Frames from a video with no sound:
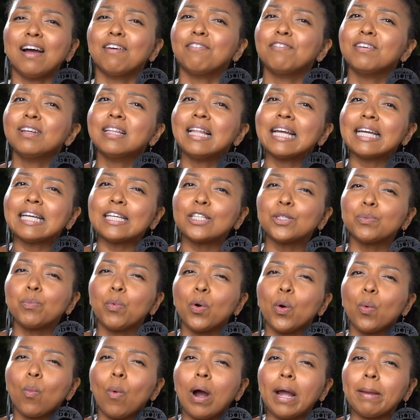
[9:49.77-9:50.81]
I feel like it's
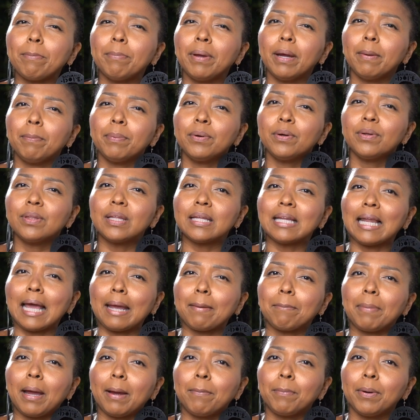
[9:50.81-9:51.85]
more white pepper than
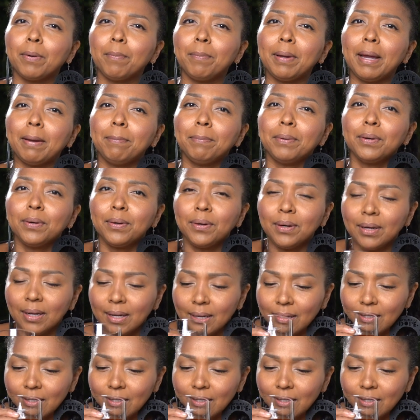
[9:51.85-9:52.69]
like pepper.